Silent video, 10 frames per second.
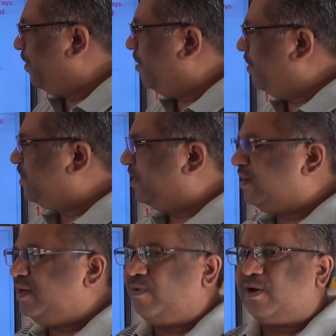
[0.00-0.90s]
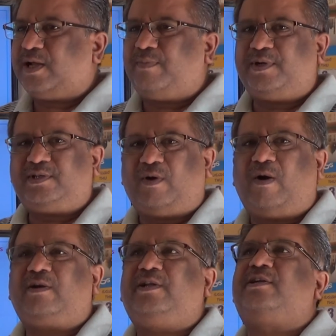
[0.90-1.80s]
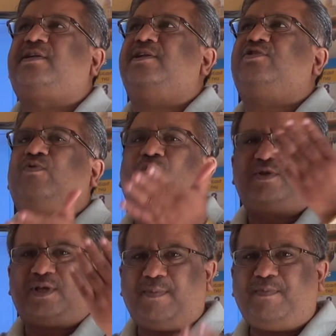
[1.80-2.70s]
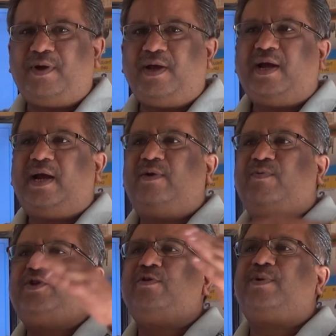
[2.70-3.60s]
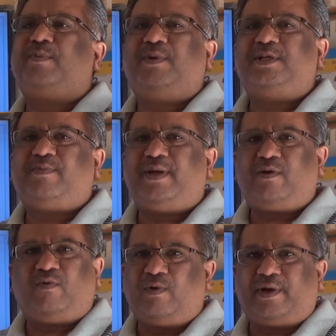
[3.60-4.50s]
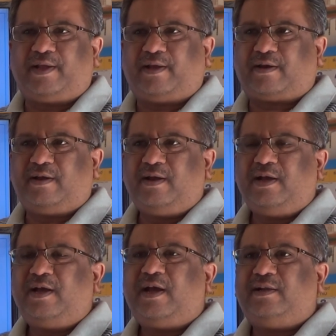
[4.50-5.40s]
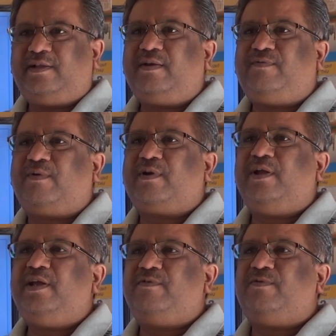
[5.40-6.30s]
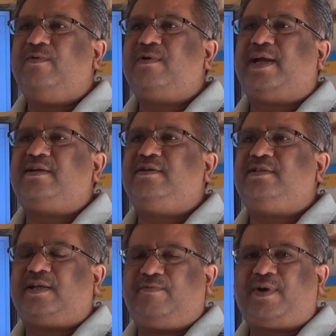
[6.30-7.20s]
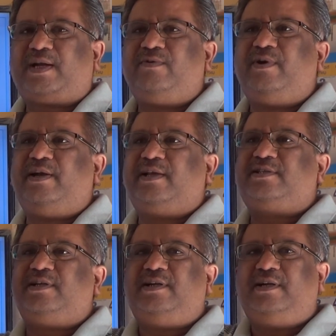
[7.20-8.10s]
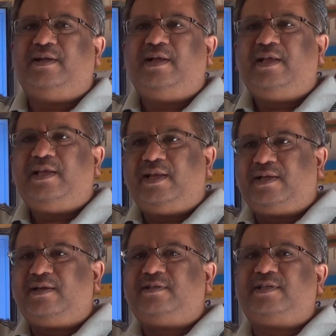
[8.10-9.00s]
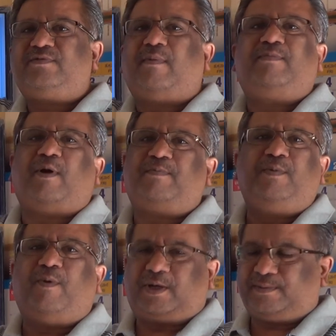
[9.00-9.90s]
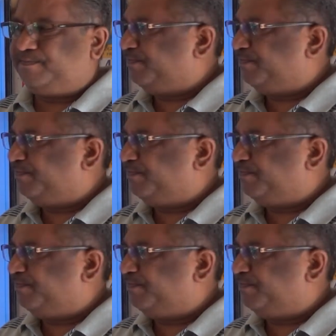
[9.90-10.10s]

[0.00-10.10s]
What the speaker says: But generally what happens, the hot air tries to goes up, and which will be replaced by a cold air. And therefore, if you look at the refractive index increases from top to bottom.